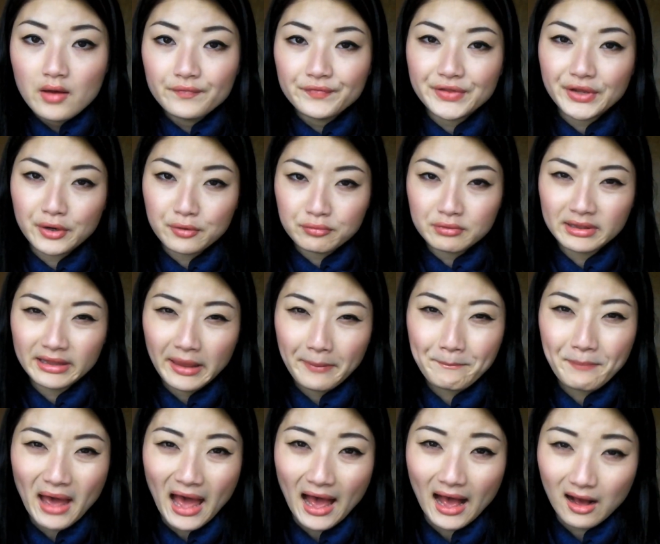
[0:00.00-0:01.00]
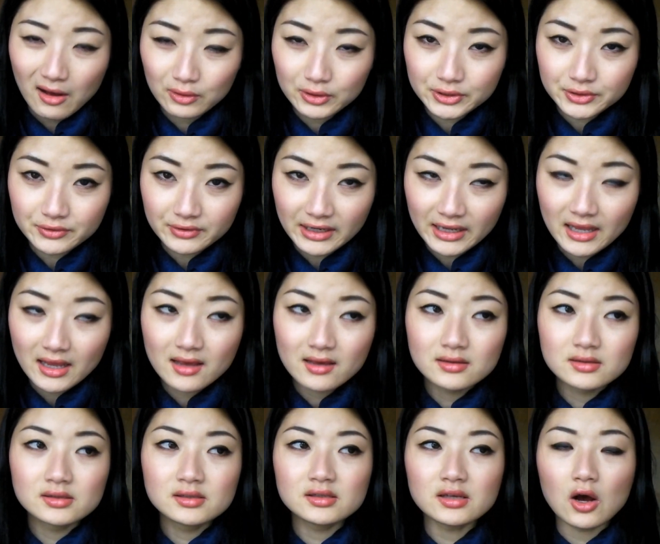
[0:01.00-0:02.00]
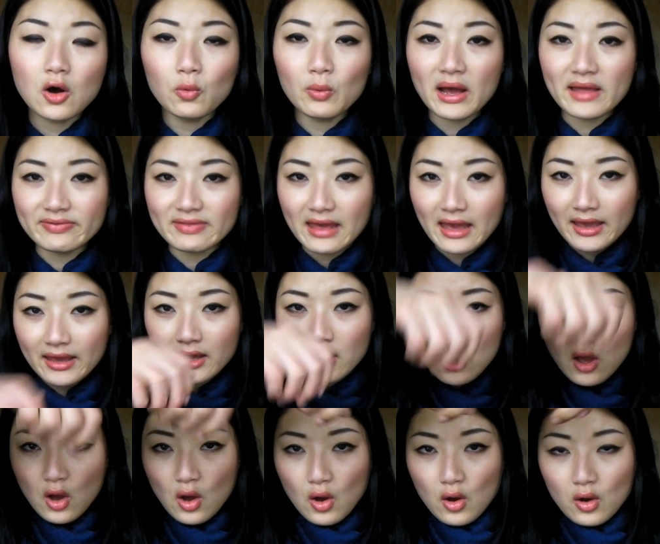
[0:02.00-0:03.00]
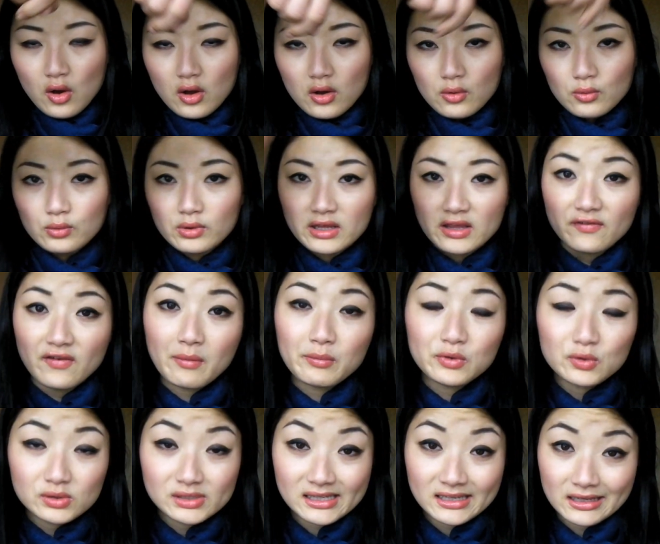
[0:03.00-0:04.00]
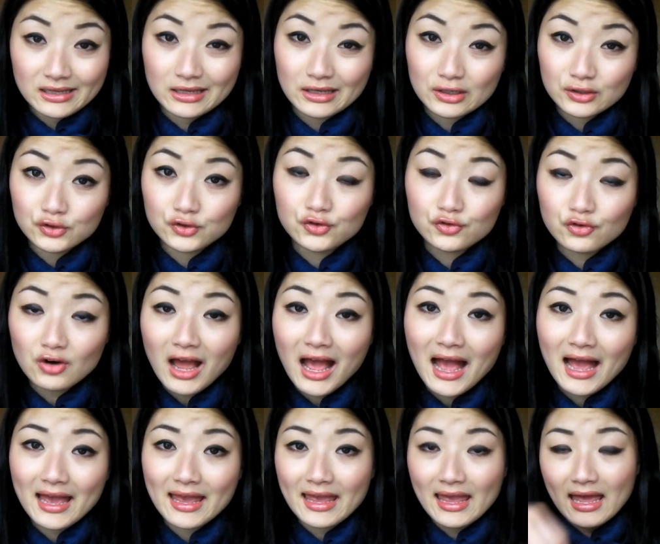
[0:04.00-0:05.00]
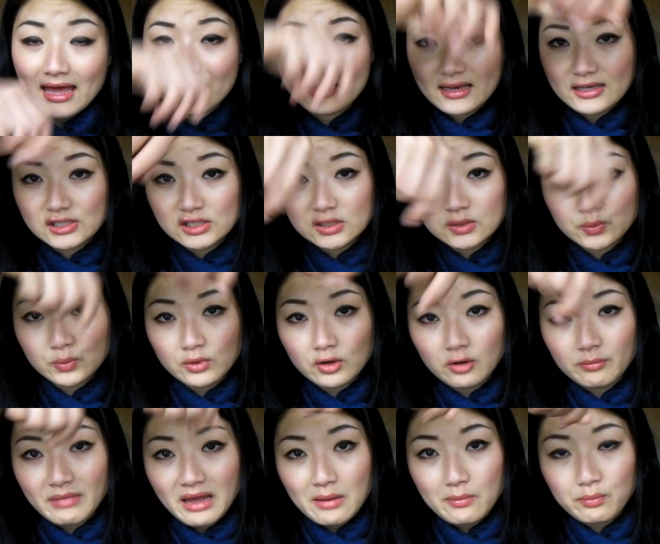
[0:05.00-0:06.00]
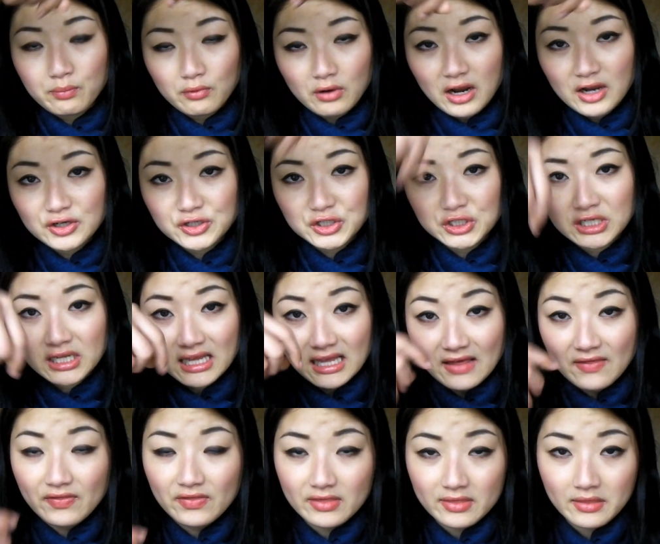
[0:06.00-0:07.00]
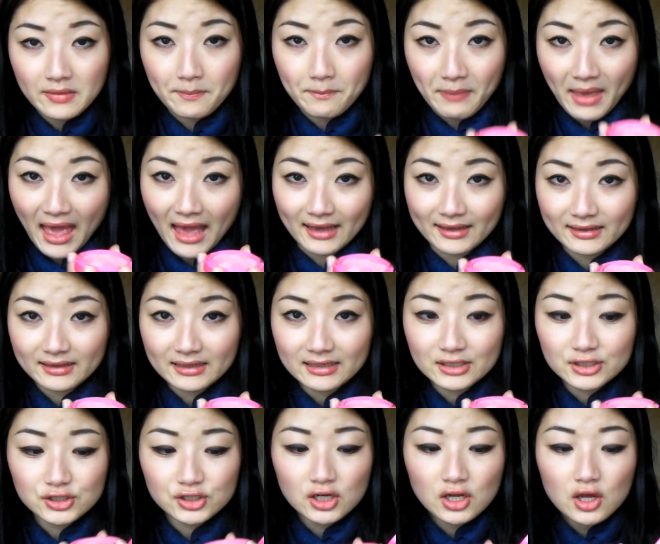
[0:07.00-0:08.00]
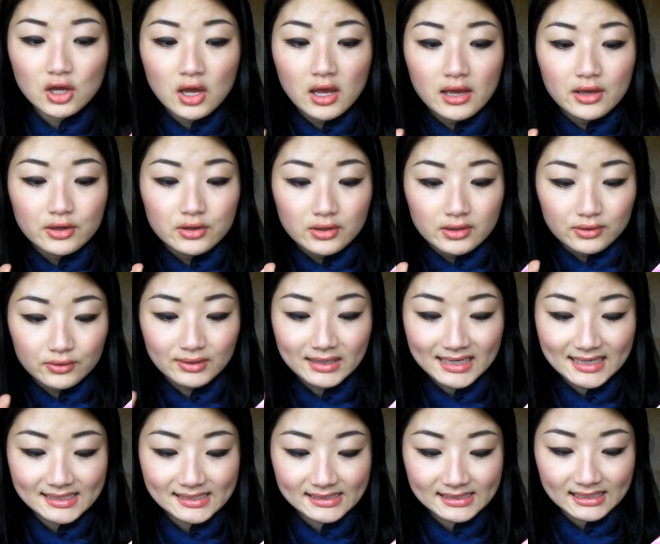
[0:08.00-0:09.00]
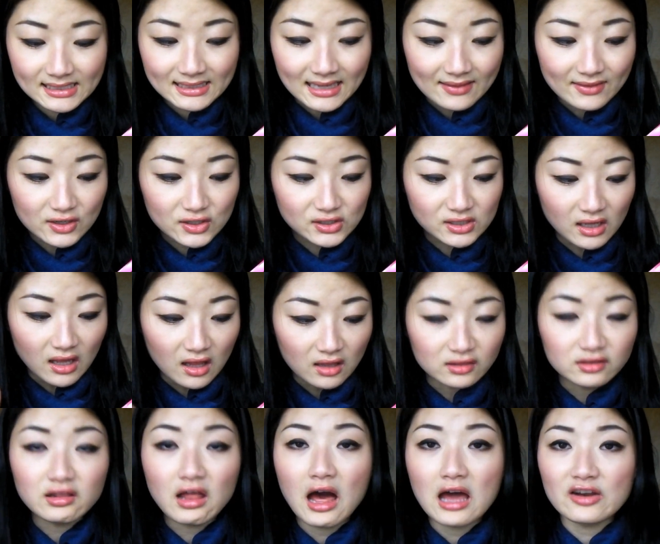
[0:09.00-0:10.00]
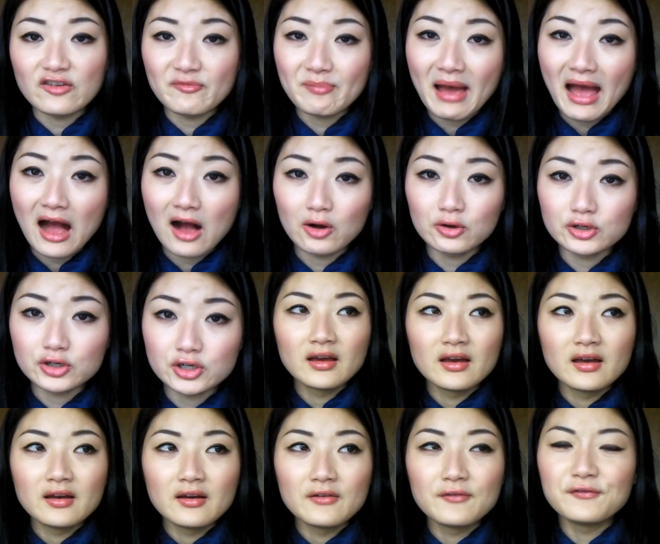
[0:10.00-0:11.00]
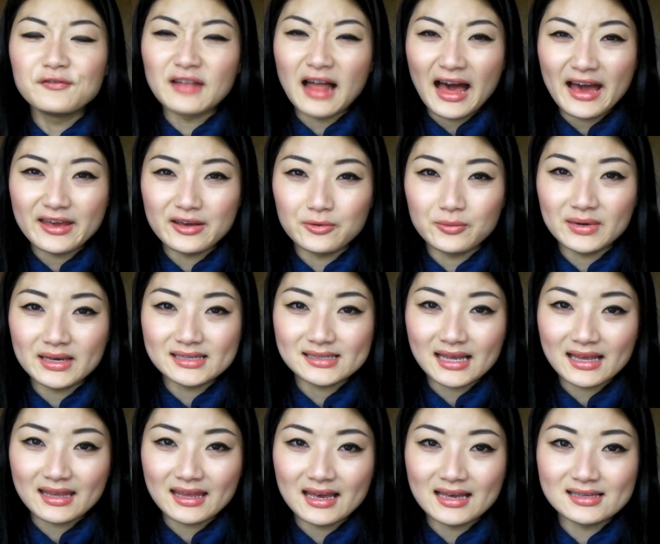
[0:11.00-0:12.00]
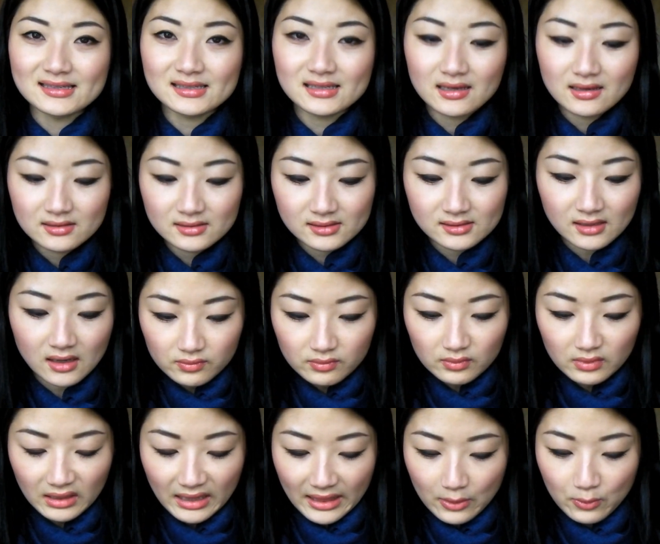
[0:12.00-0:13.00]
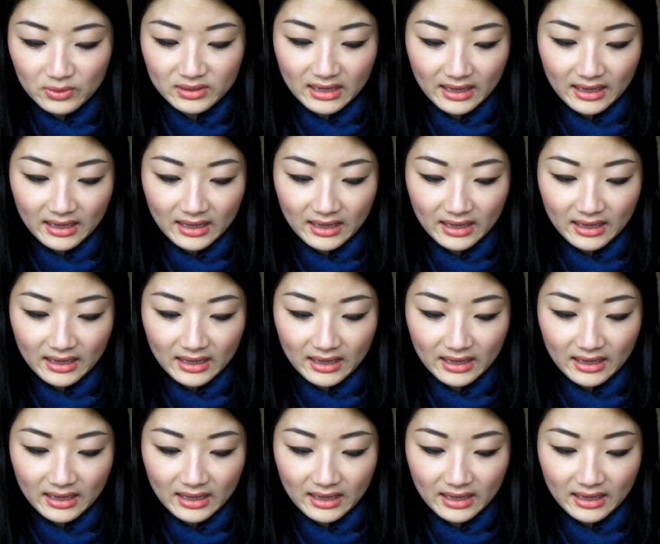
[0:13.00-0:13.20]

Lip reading: they're really powdery. So if I'm using it dry and I swirl my brush in the package, you can see that there's a lot of powder flyaways, I guess. So like